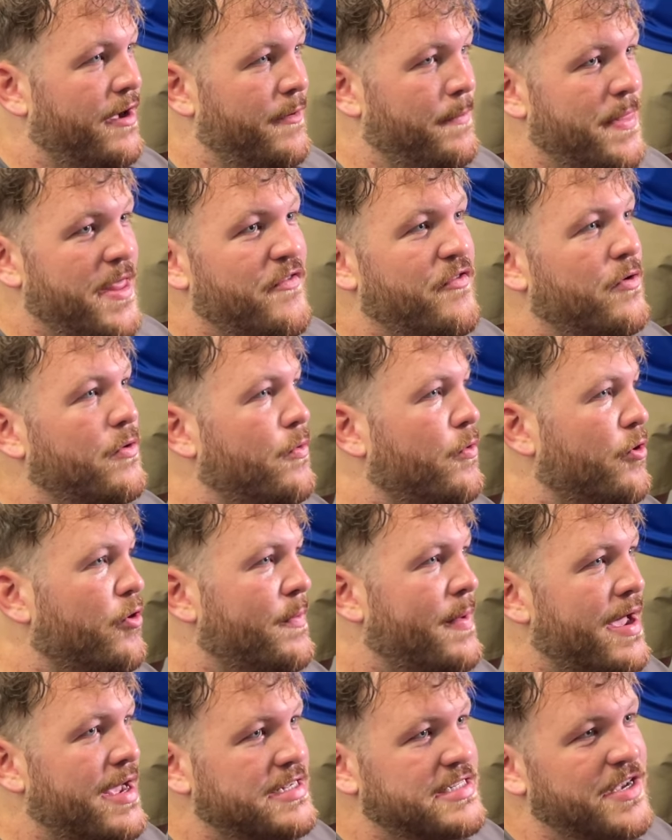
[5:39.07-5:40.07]
Different
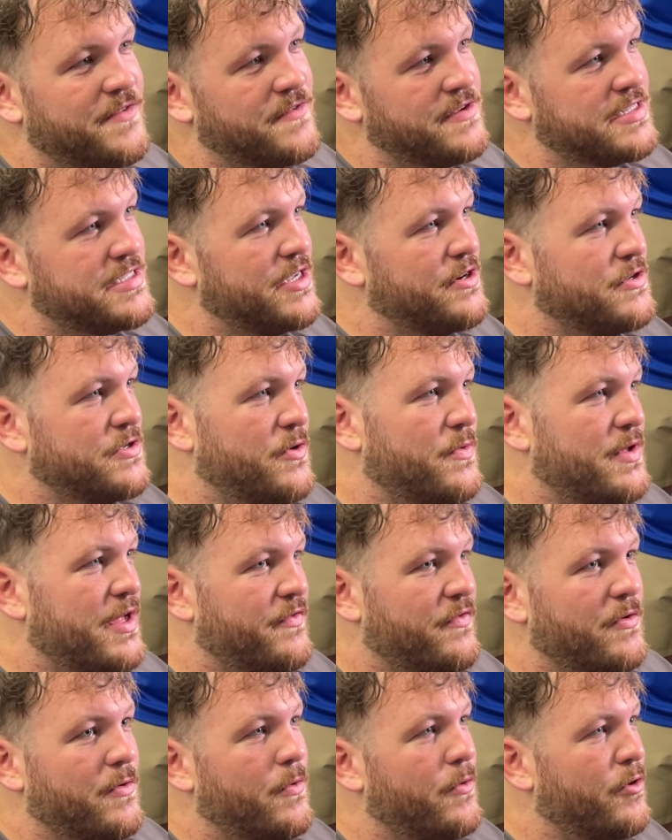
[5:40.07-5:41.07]
quarterbacks, different centers go with
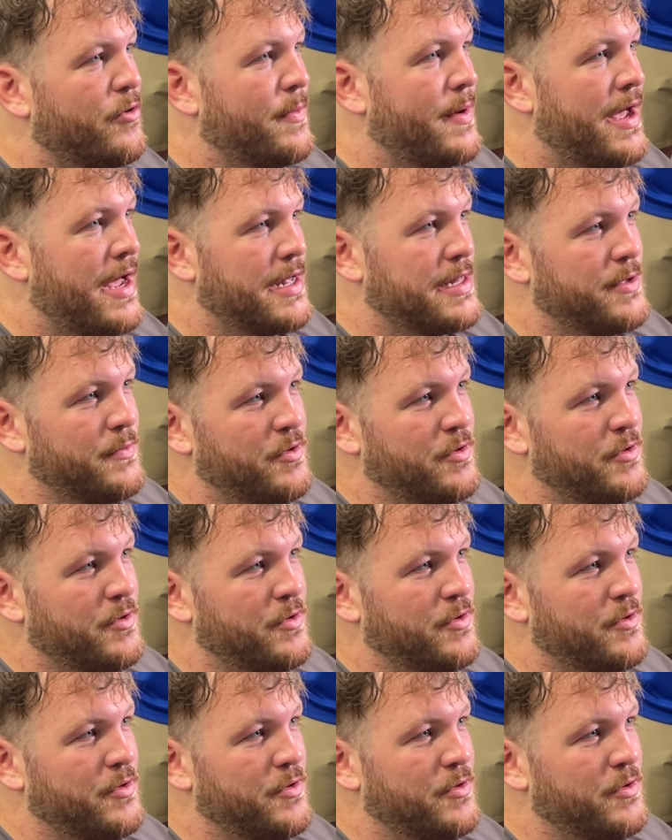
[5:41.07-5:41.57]
different quarterbacks,